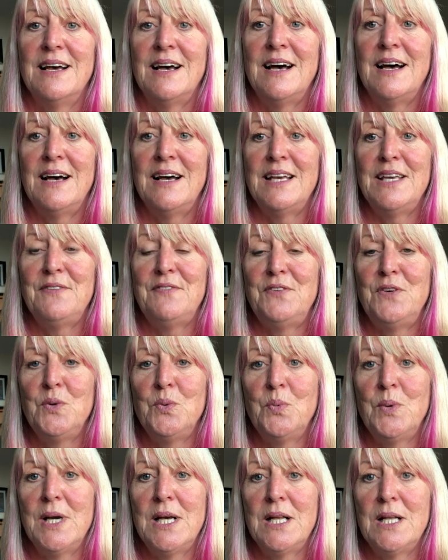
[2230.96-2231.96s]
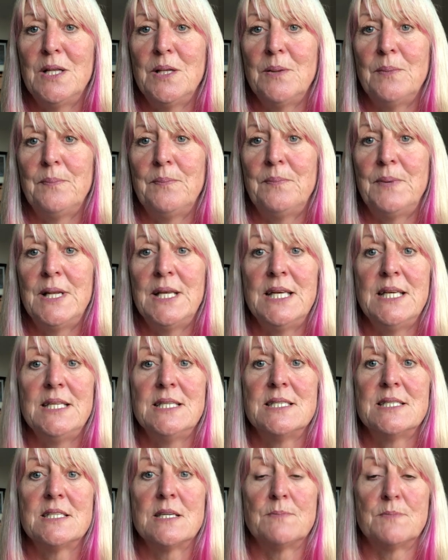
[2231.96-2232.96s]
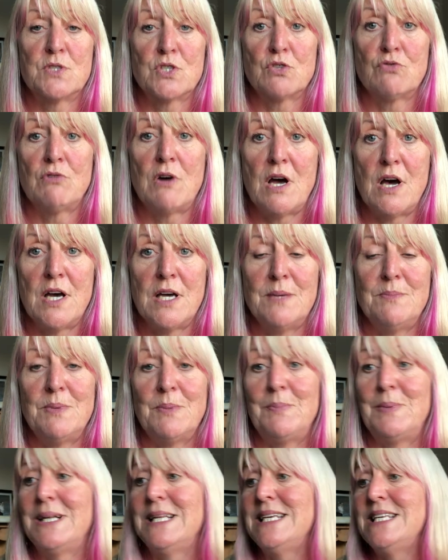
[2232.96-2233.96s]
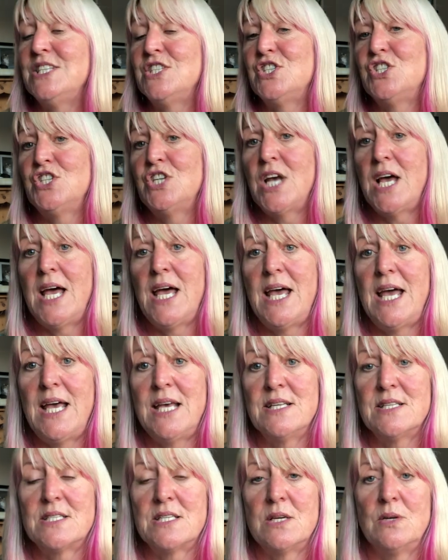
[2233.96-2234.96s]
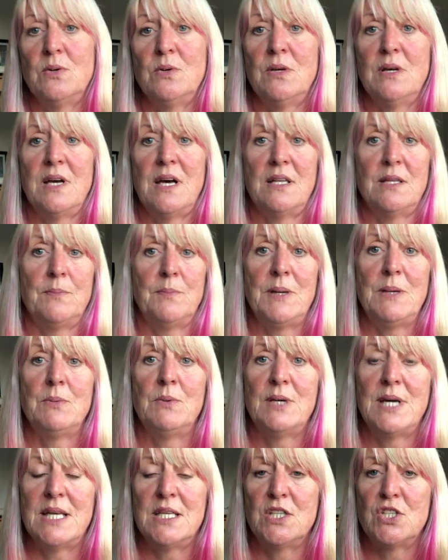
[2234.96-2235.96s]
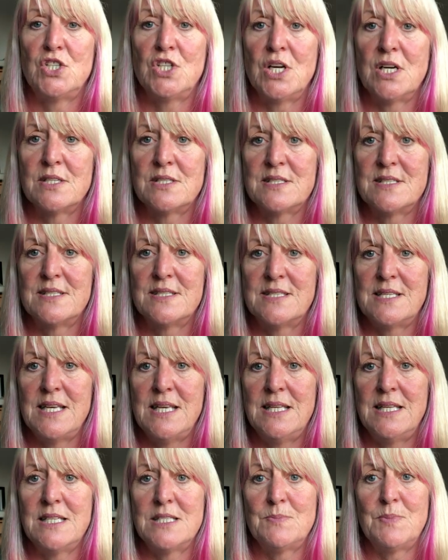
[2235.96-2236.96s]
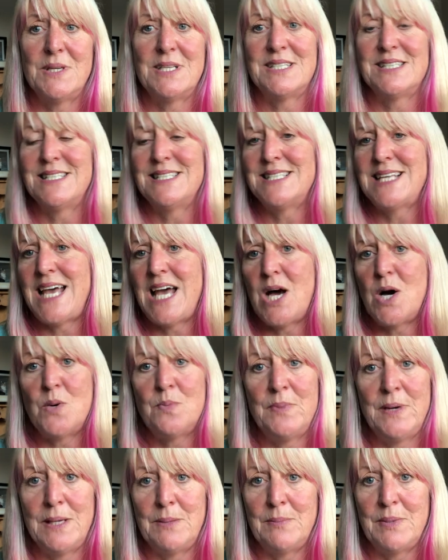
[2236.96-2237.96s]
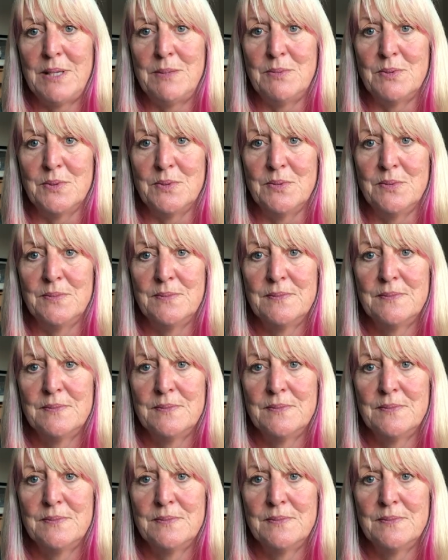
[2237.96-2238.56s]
uh, if you will, please subscribe, please share so other people get the chance to see this, because it's helping people.